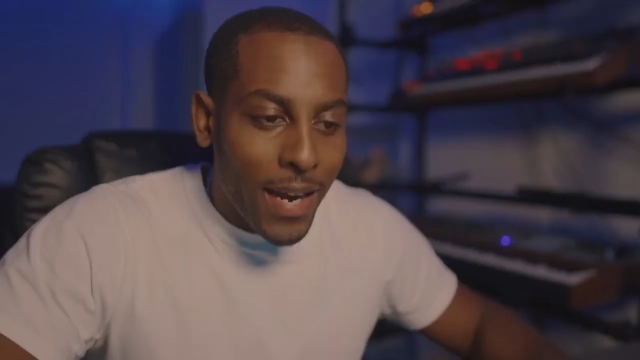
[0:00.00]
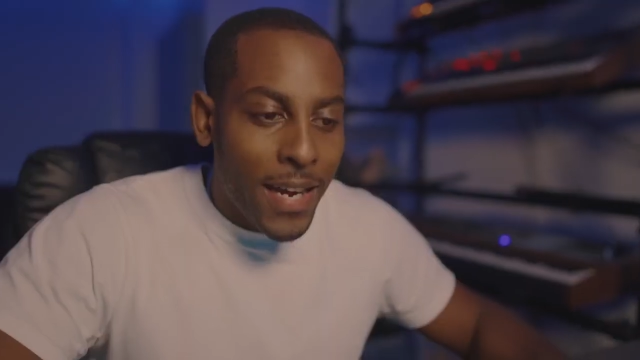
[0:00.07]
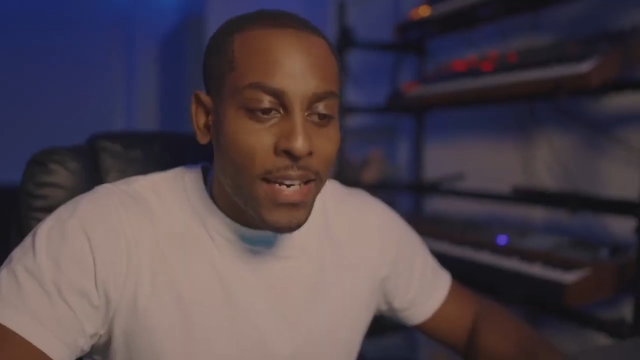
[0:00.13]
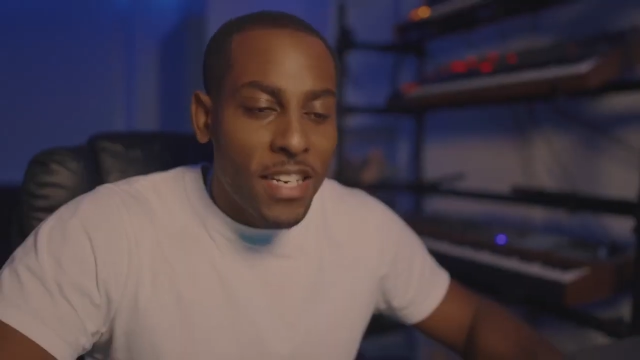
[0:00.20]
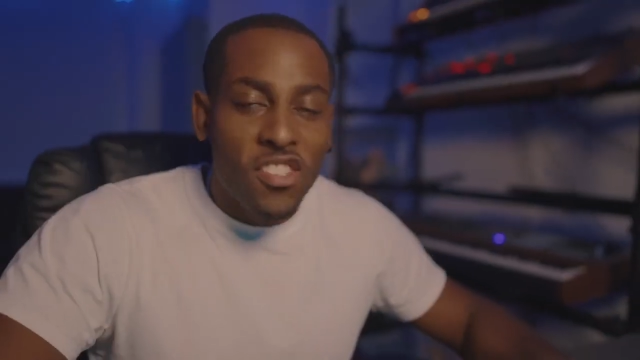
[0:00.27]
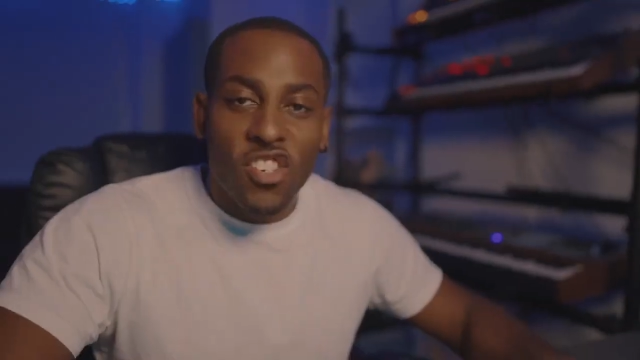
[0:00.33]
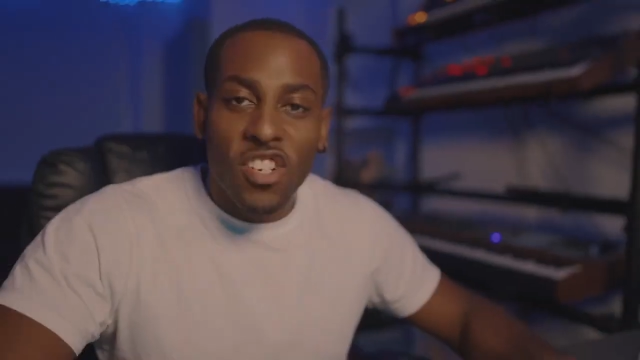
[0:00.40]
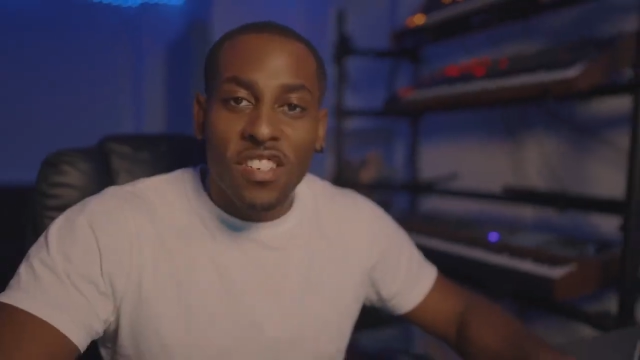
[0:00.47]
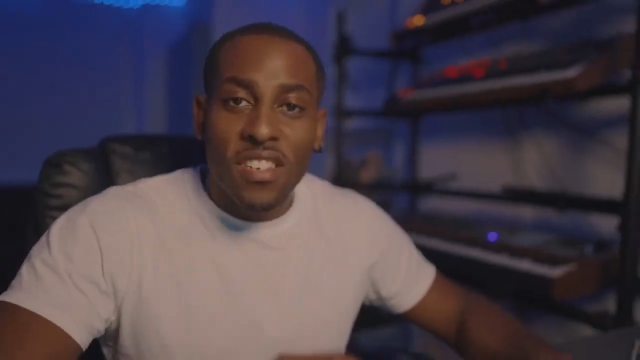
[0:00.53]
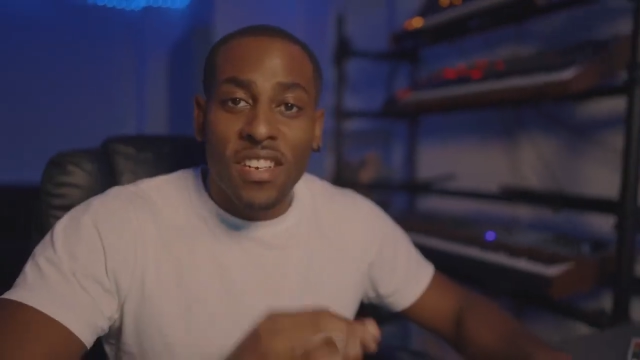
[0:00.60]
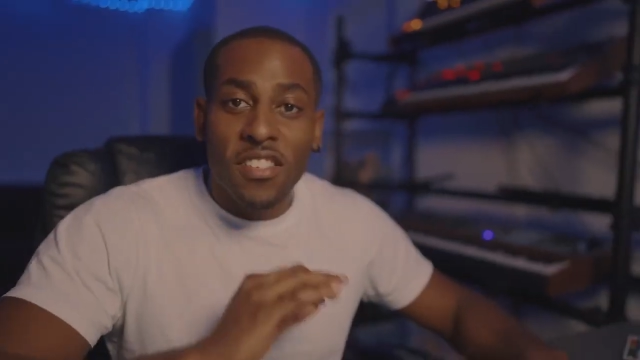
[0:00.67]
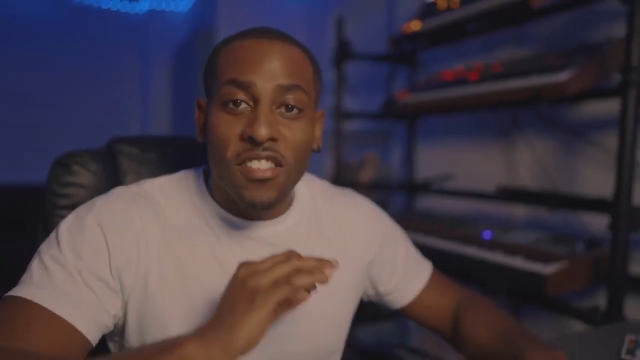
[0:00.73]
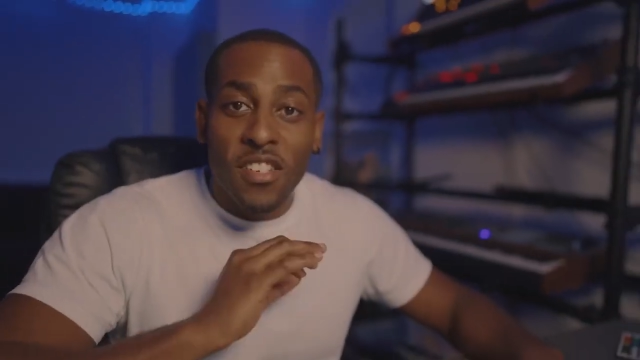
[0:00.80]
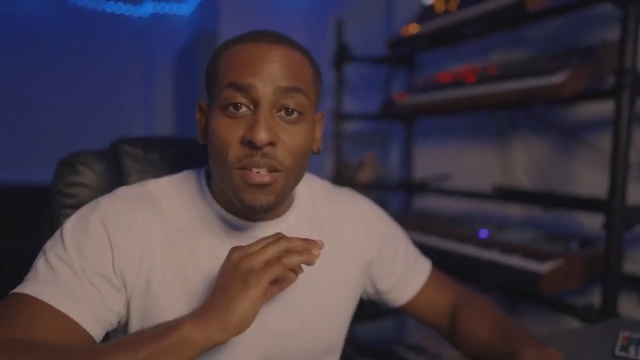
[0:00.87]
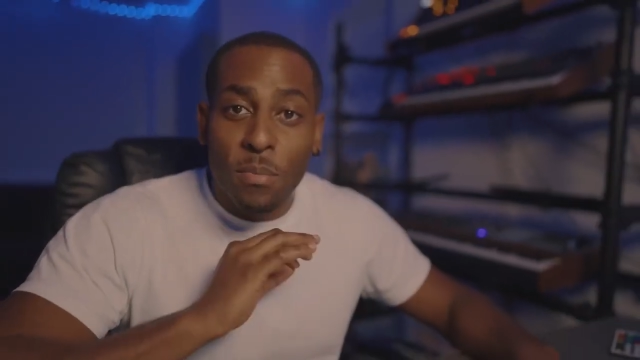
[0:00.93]
and it's just a
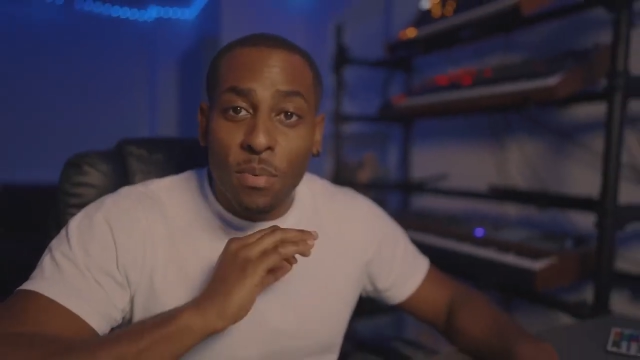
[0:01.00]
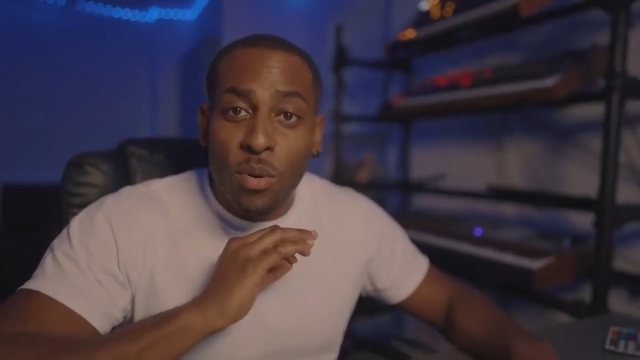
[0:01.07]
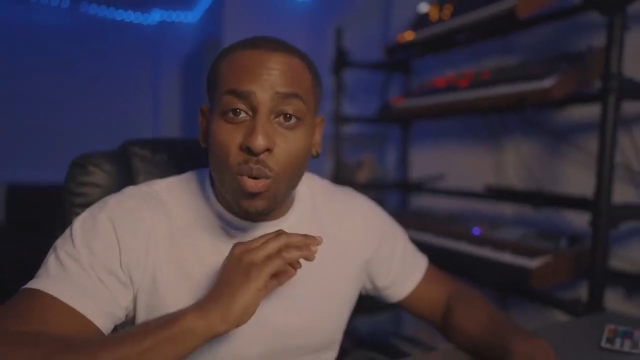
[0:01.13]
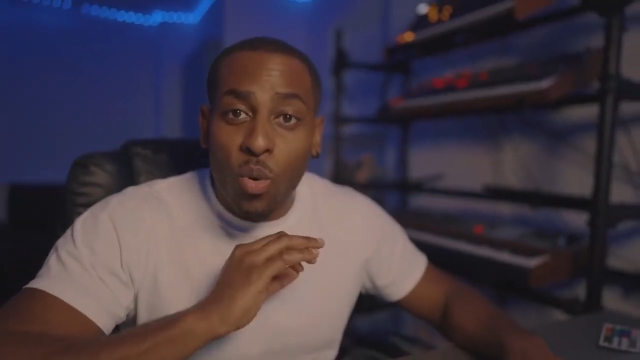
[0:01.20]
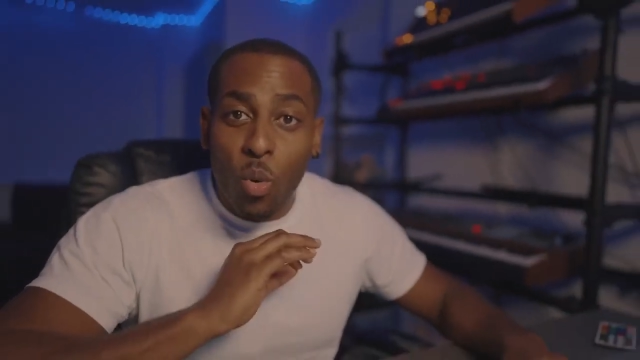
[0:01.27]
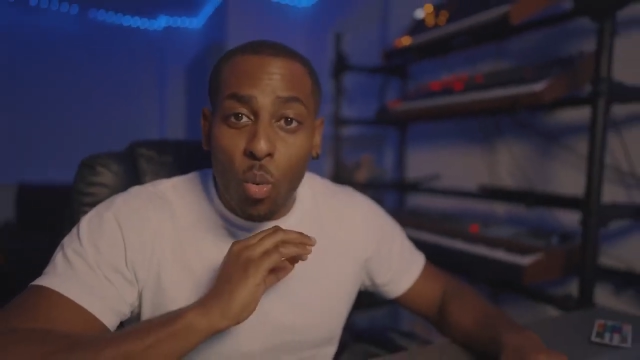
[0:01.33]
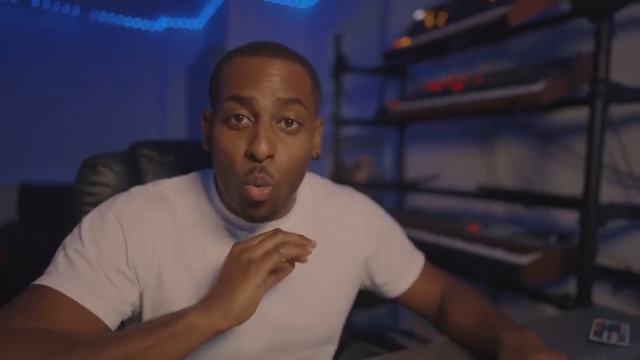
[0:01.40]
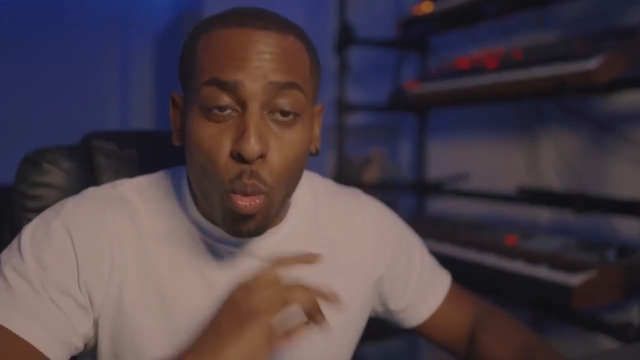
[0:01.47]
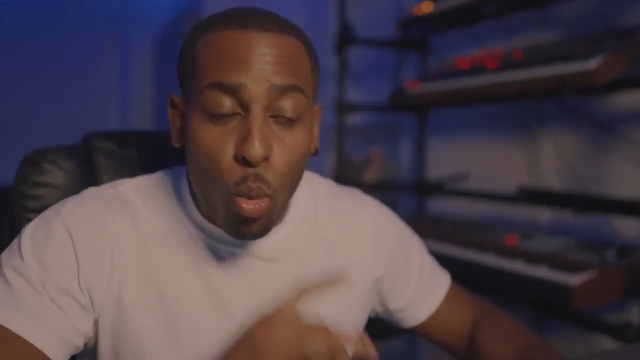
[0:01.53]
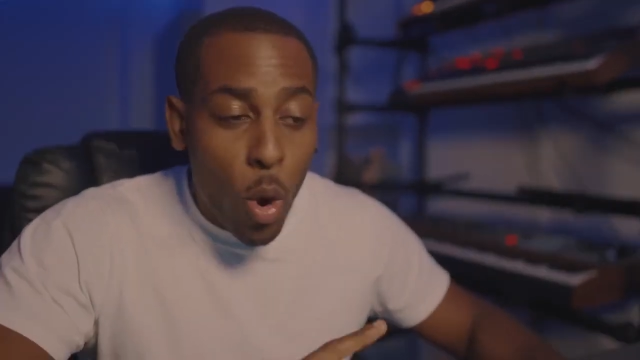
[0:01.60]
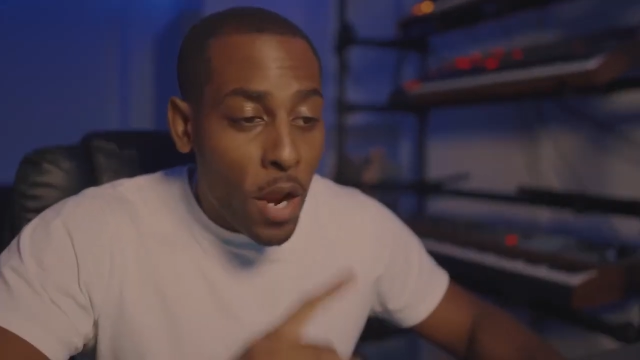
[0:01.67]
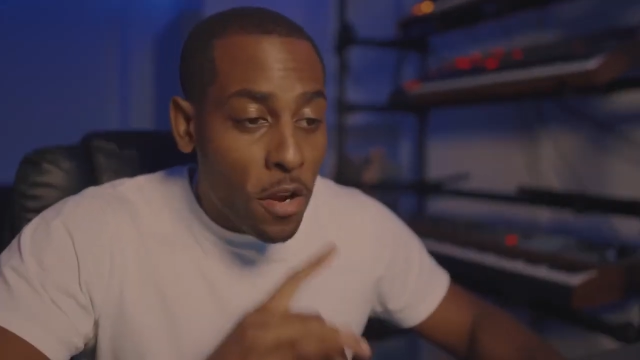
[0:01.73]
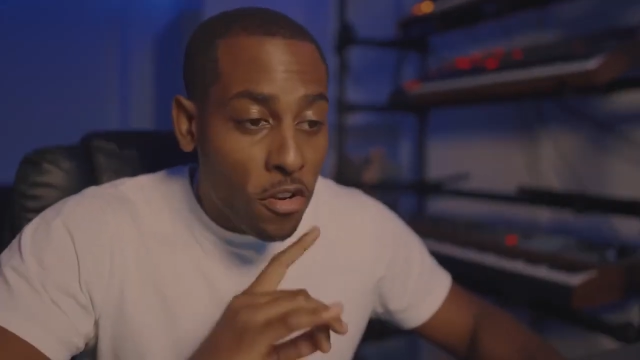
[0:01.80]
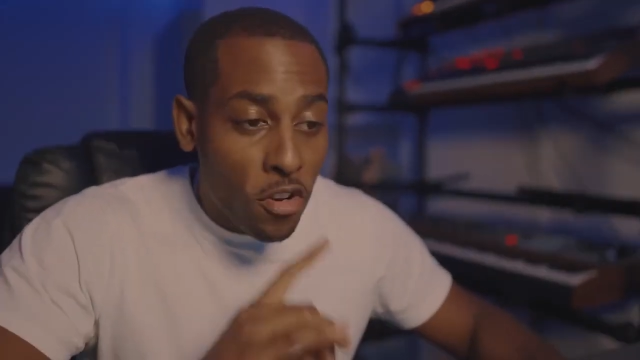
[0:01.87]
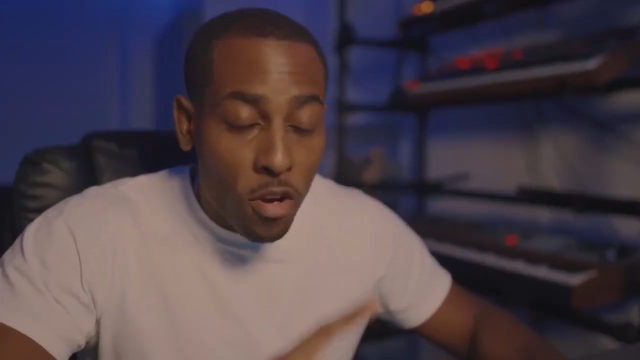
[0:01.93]
simple
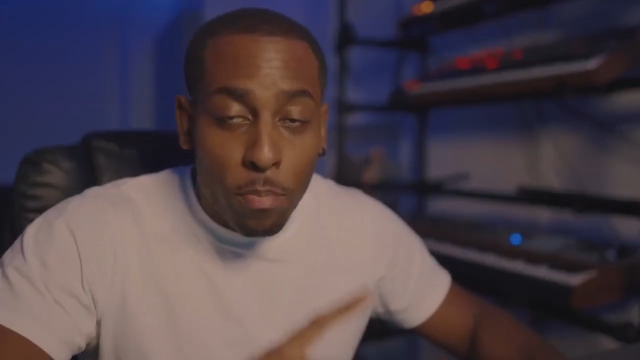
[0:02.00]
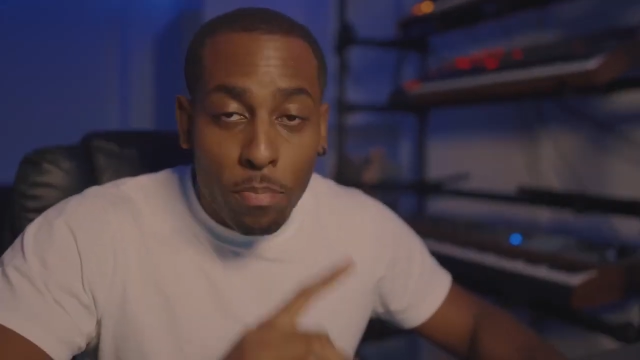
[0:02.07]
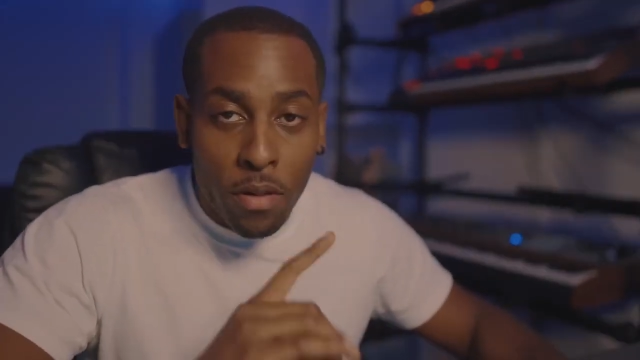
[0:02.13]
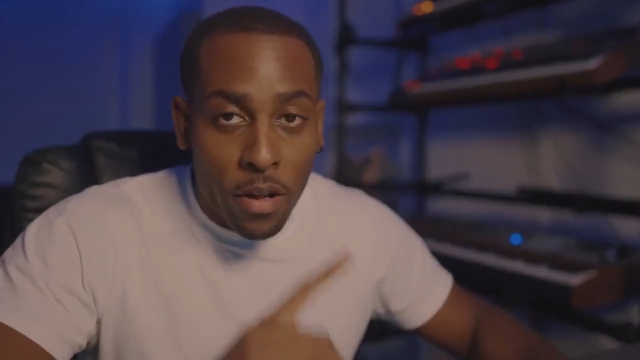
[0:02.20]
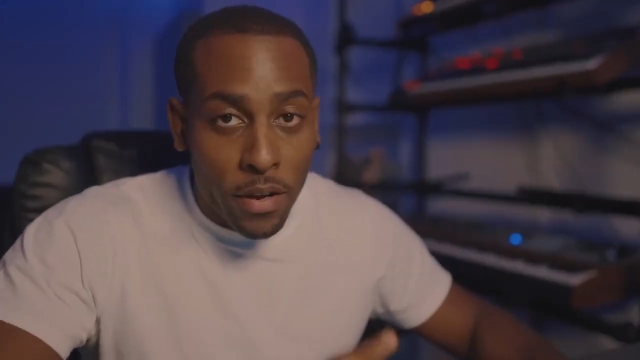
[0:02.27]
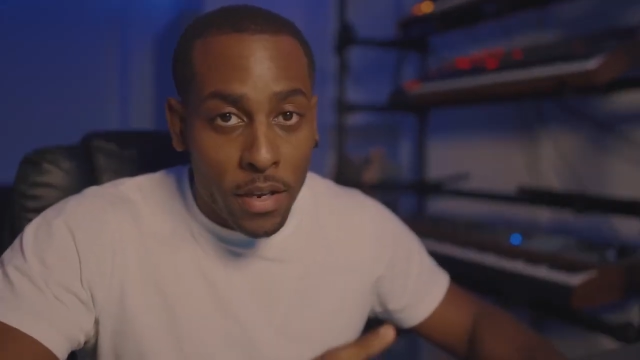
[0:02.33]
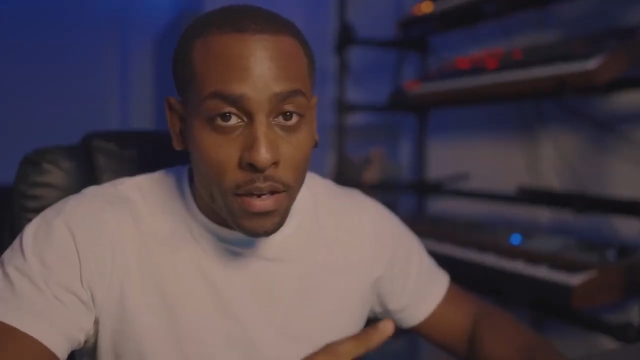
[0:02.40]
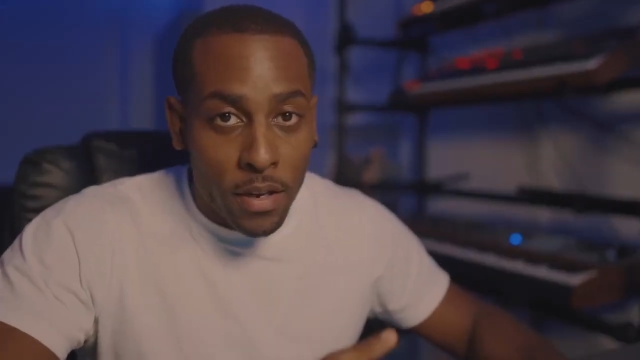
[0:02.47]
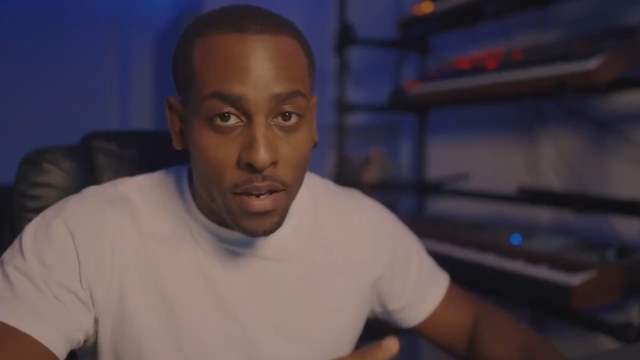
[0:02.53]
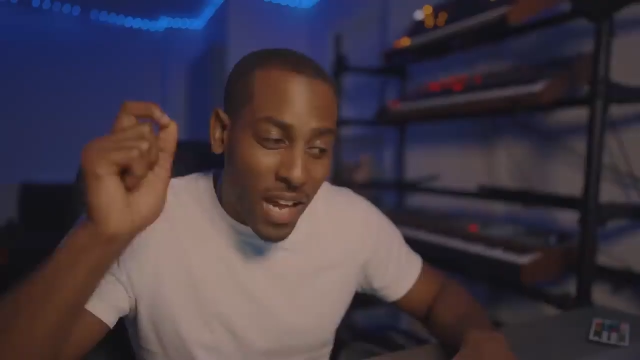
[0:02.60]
one knob plugin.